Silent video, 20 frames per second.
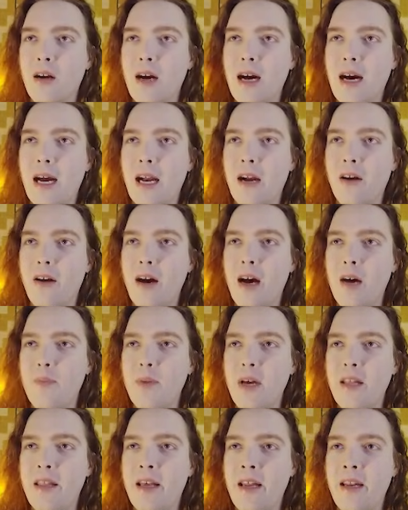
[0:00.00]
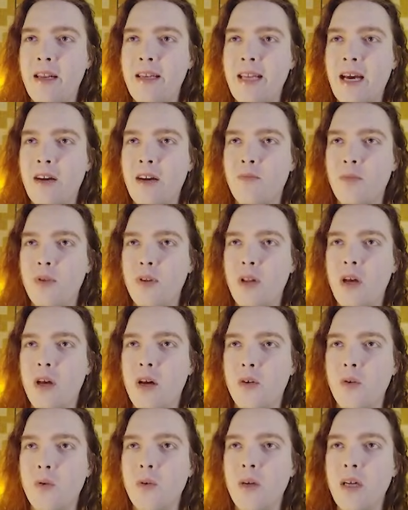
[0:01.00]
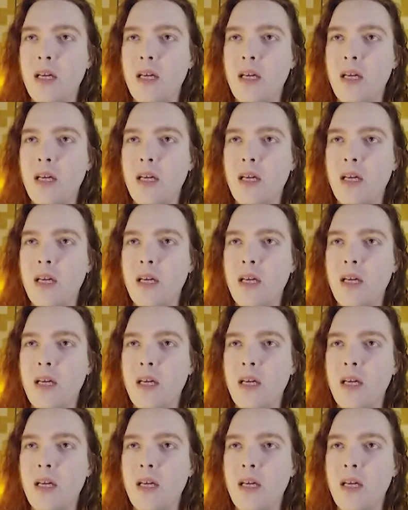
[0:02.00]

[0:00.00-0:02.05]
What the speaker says: higher up, and then down below